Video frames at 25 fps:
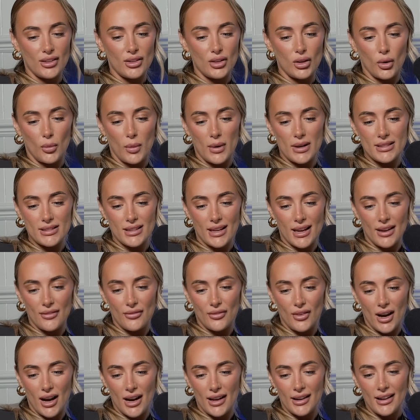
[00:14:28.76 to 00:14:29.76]
Your whiskey,
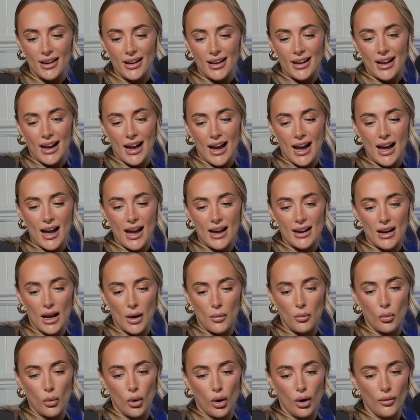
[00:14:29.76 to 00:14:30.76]
fine.
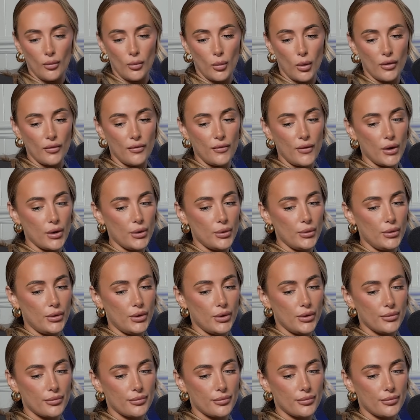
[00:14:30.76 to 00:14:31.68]
And what food?